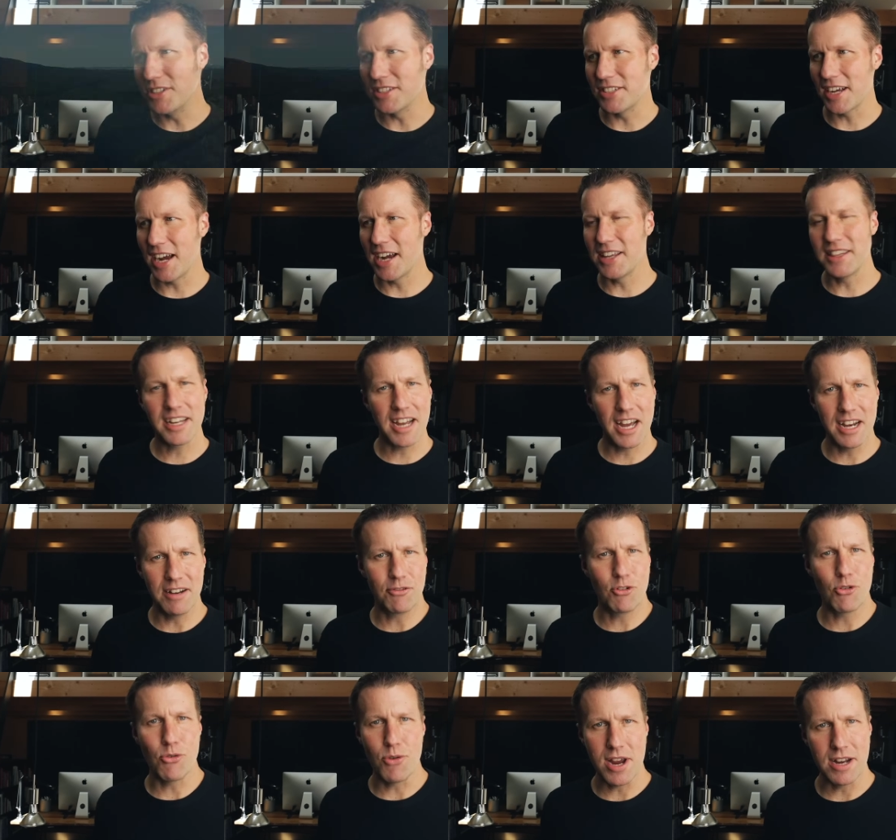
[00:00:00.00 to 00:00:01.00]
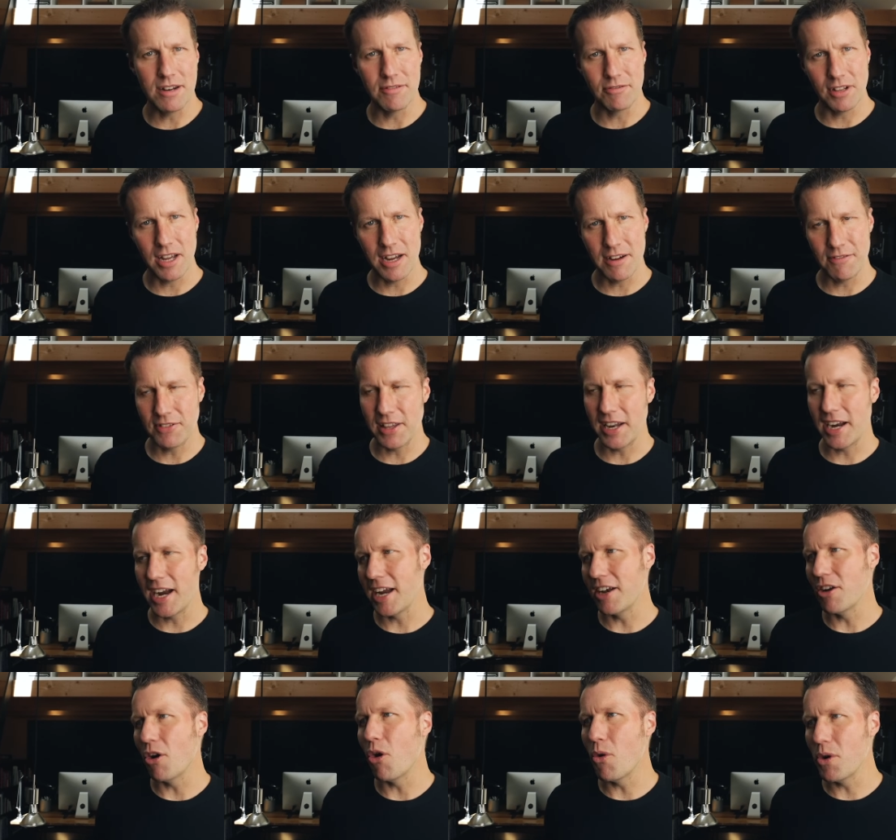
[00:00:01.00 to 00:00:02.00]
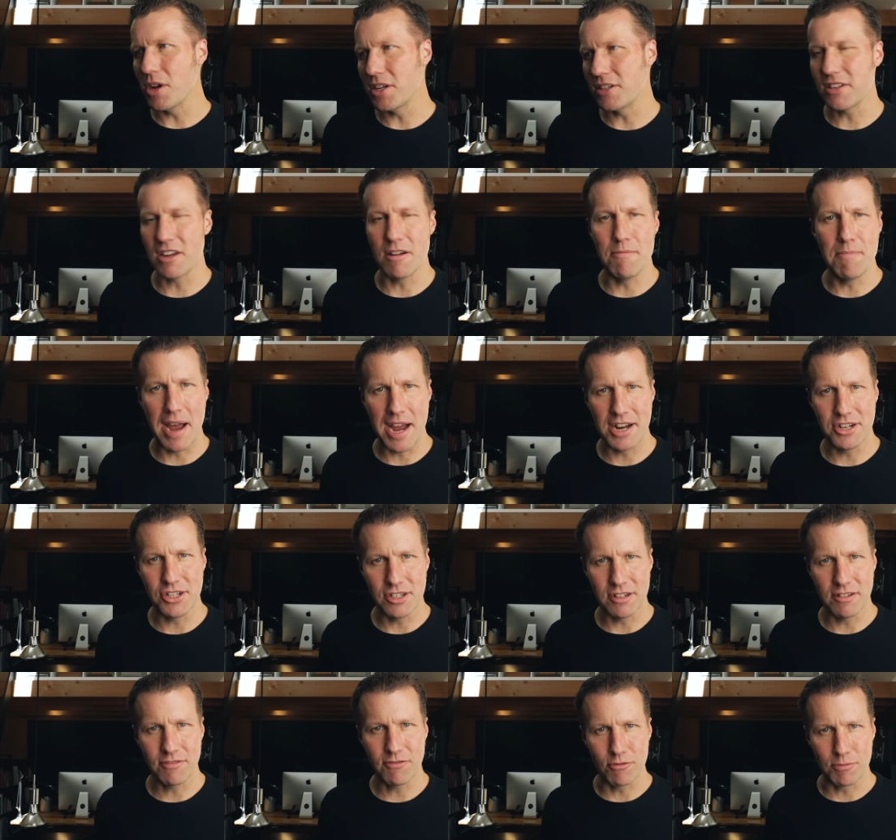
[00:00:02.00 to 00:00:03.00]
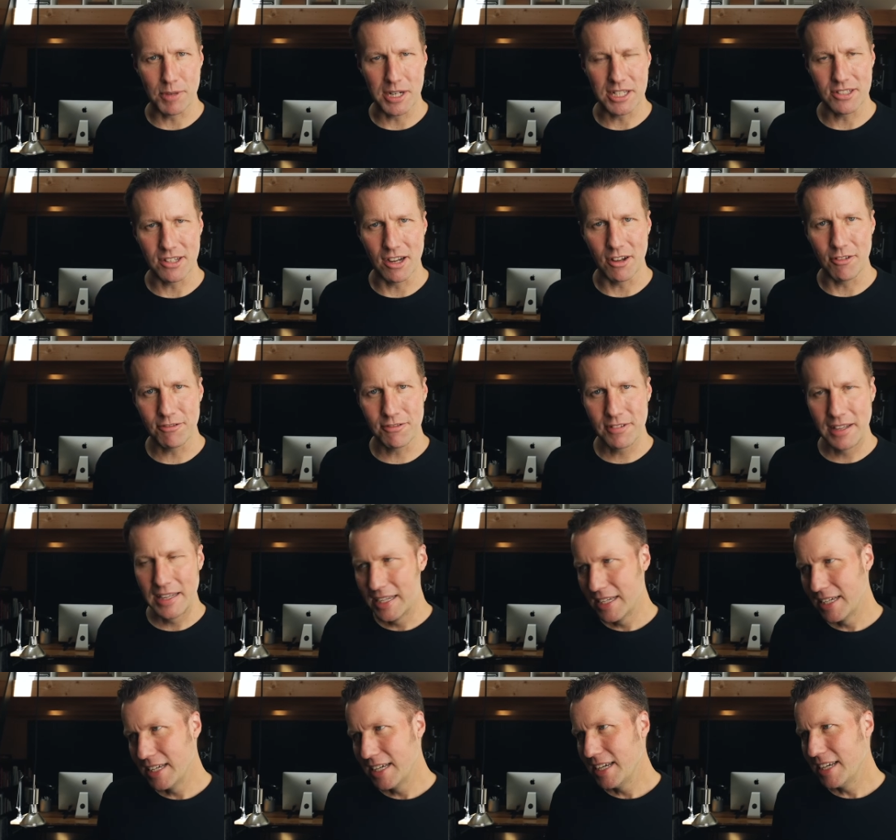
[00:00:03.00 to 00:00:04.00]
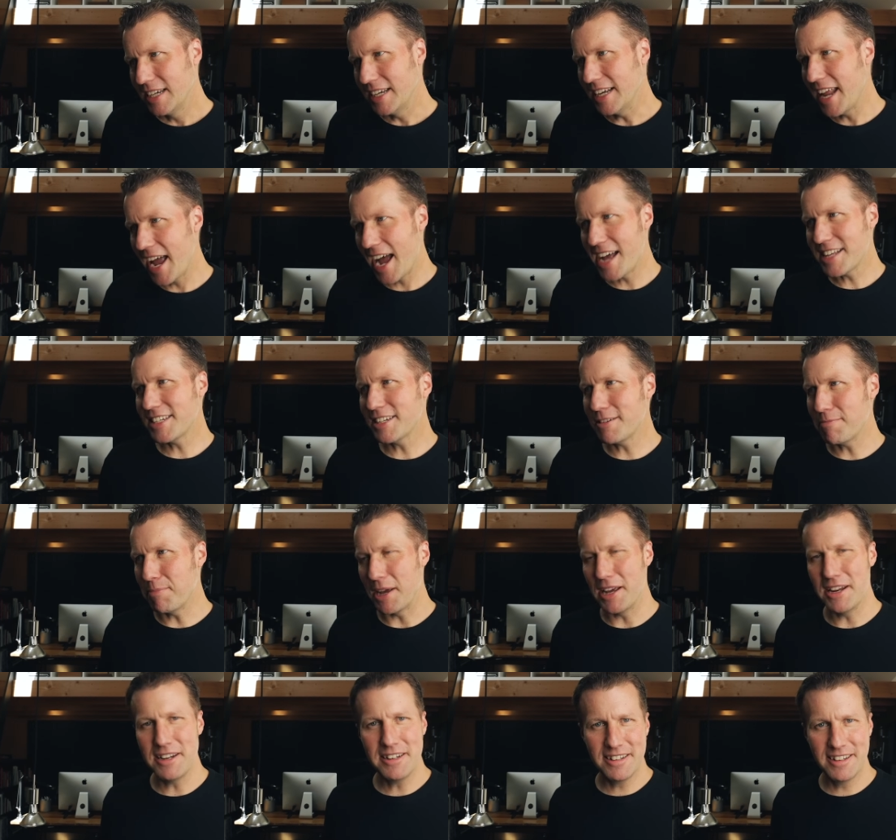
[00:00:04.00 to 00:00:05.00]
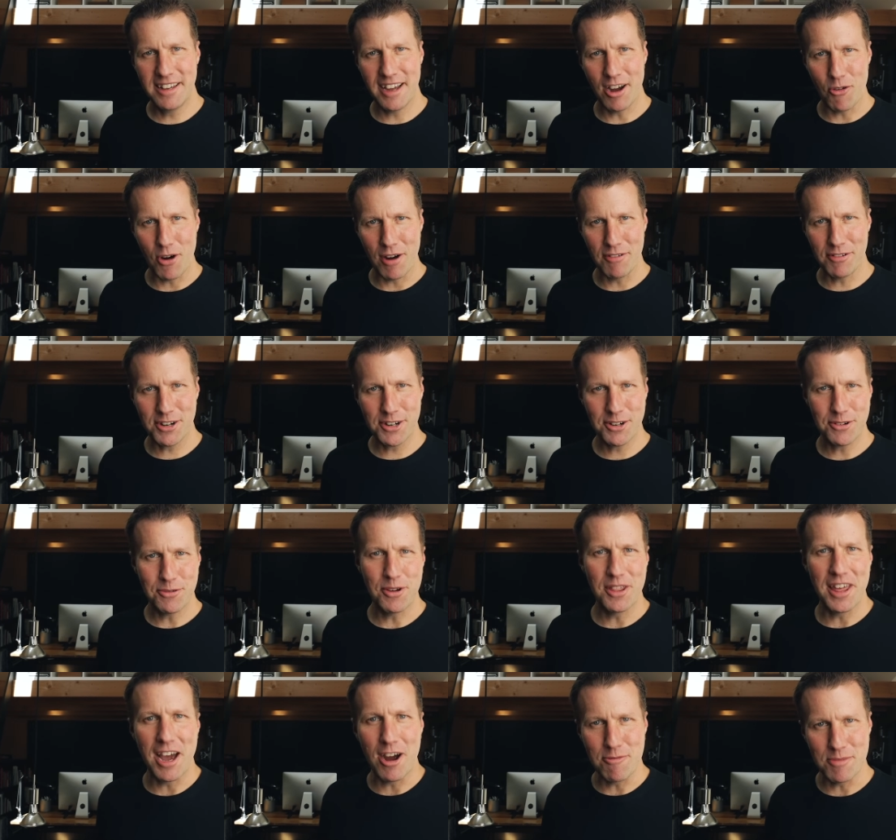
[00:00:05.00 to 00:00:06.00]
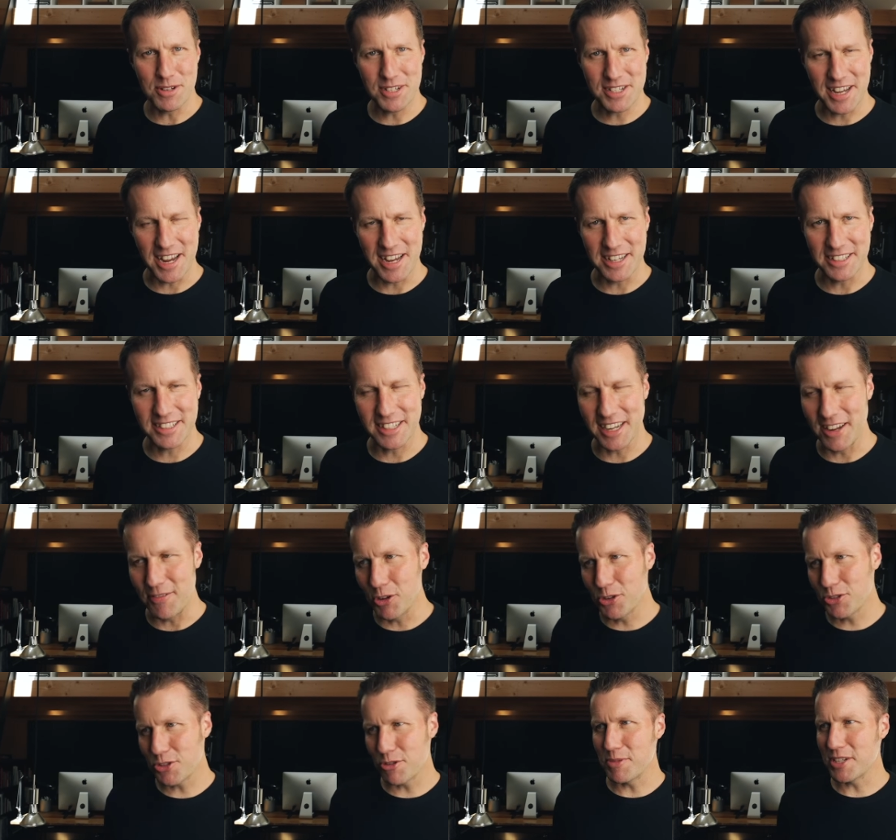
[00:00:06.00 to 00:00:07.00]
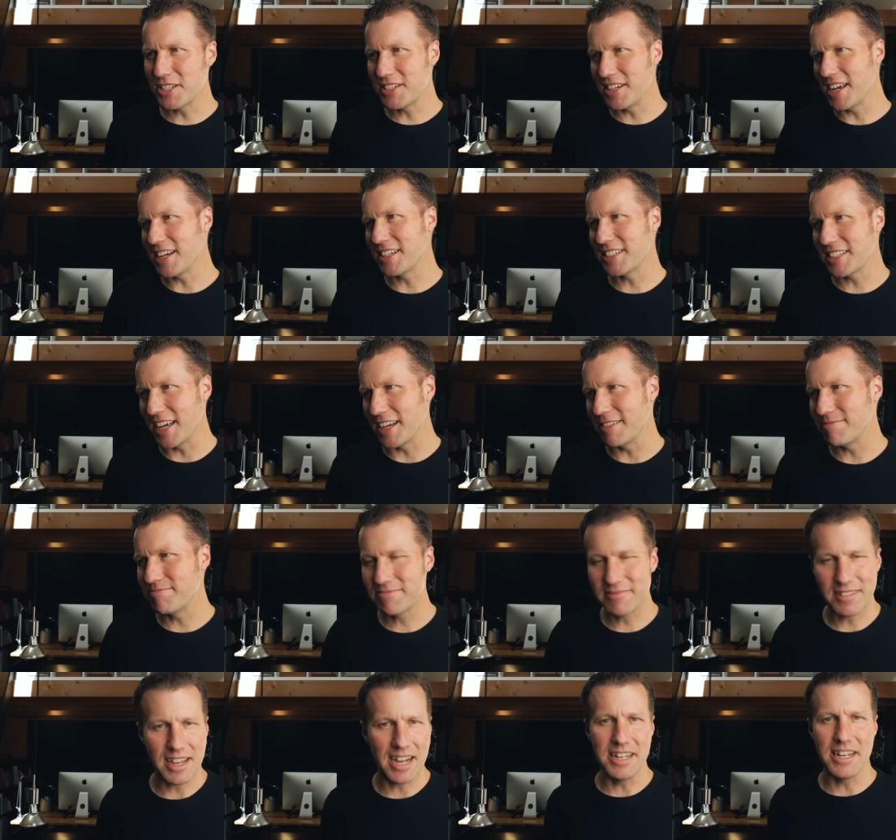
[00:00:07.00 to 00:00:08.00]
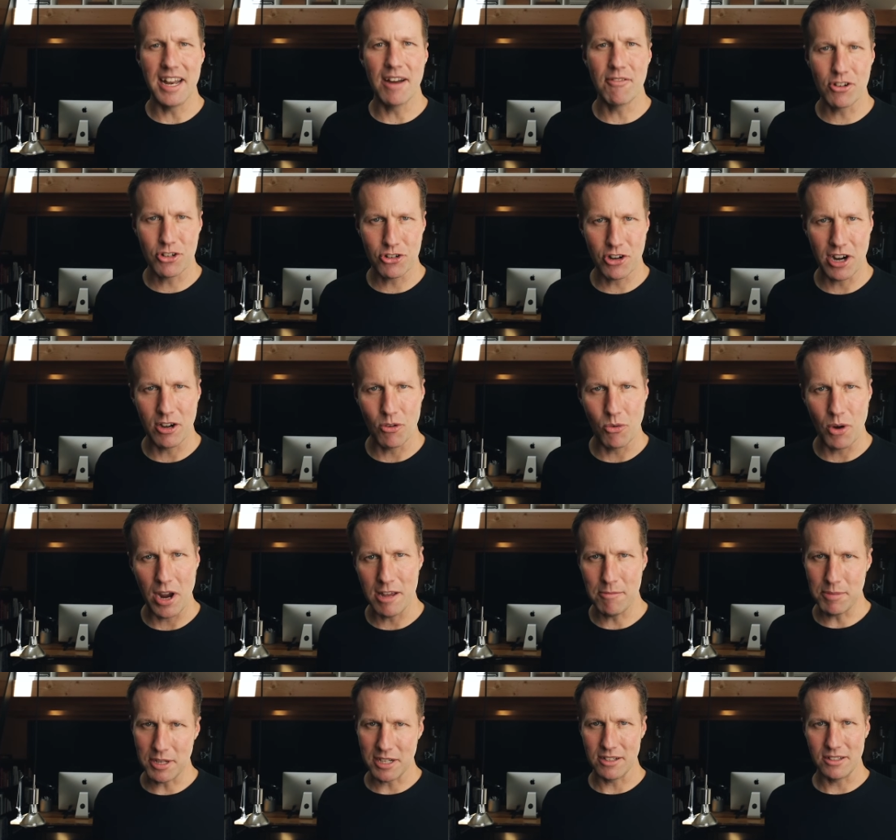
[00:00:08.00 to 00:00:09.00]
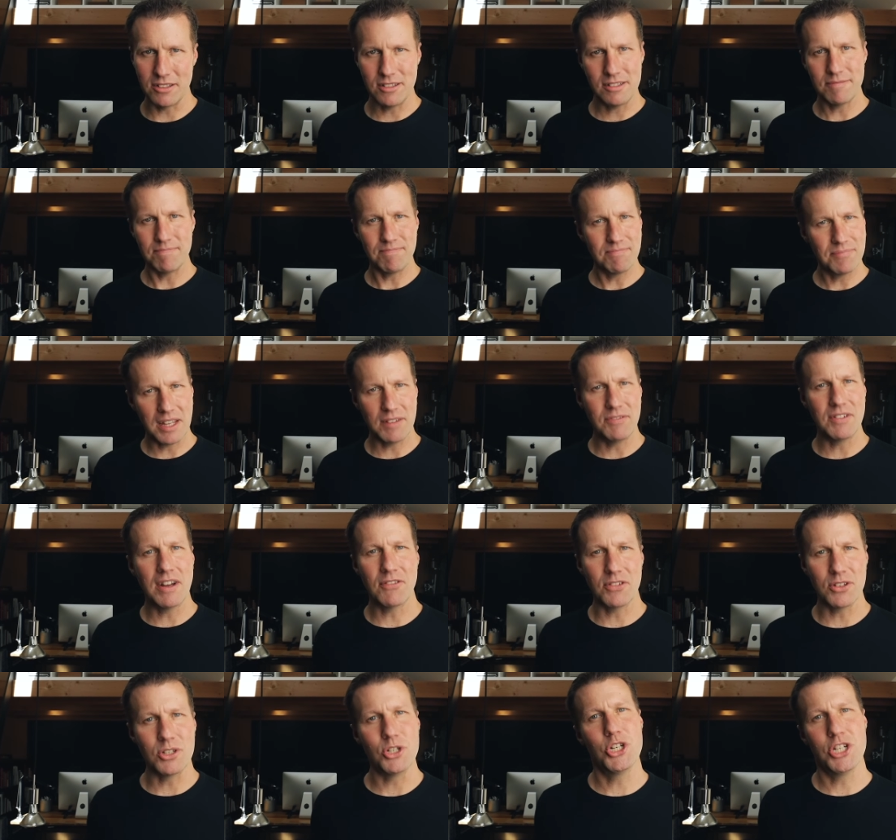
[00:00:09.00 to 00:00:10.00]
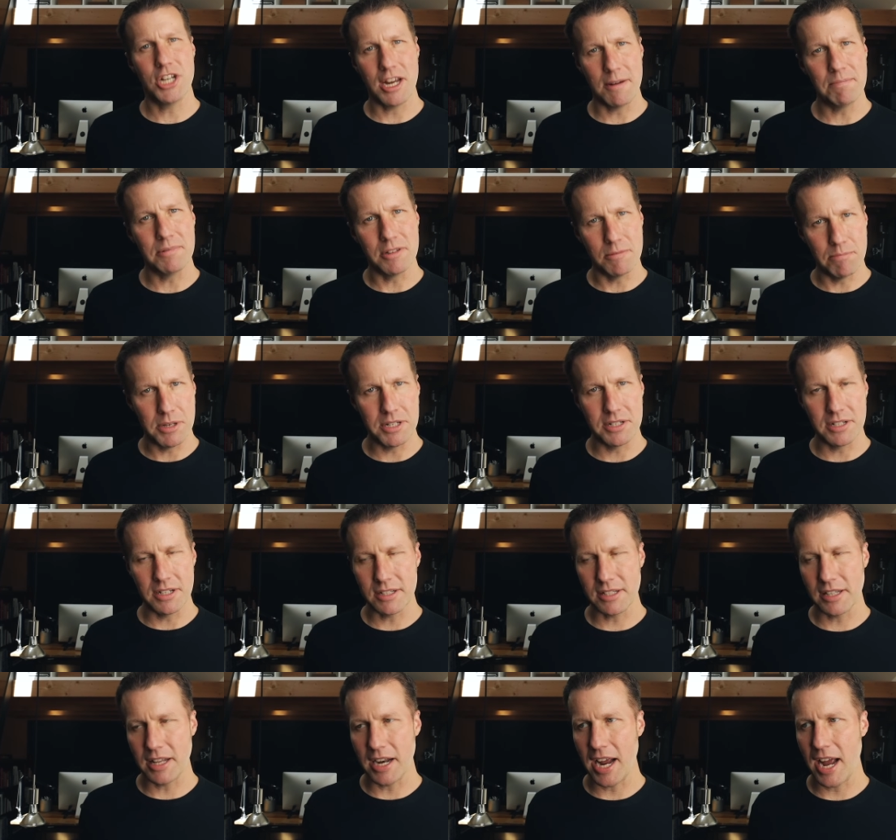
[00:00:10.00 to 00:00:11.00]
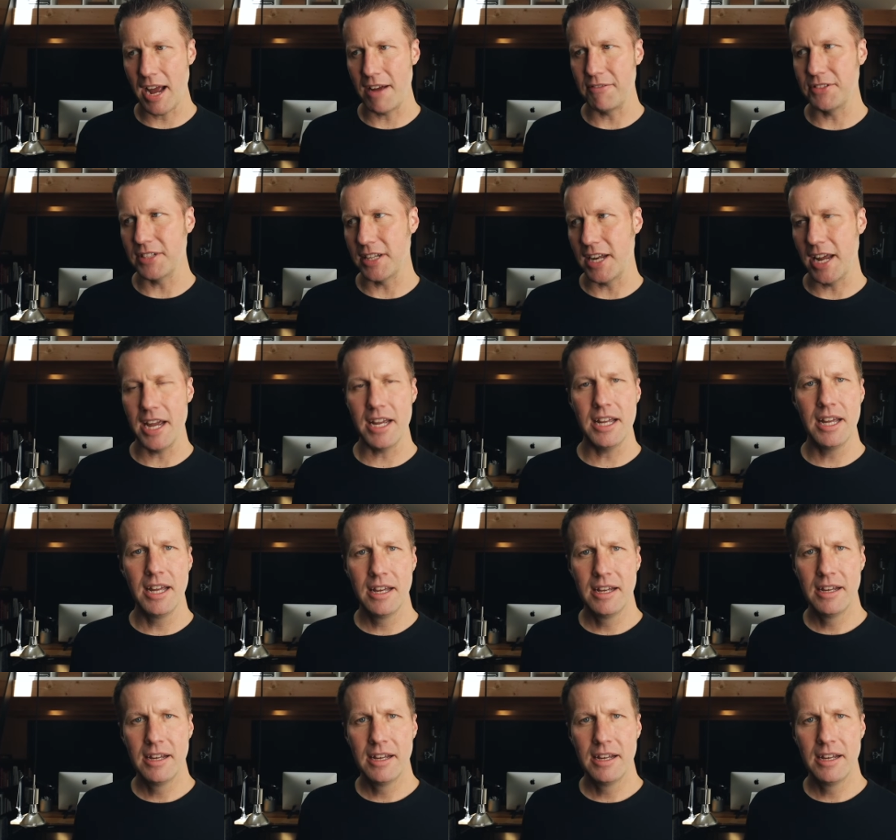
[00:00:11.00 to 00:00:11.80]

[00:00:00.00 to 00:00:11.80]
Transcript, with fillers: design the kind of creative life that I had always imagined for myself. It hasn't been, however, without mistakes. And those are mistakes that I'd never trade away because they've definitely shaped the business that I have today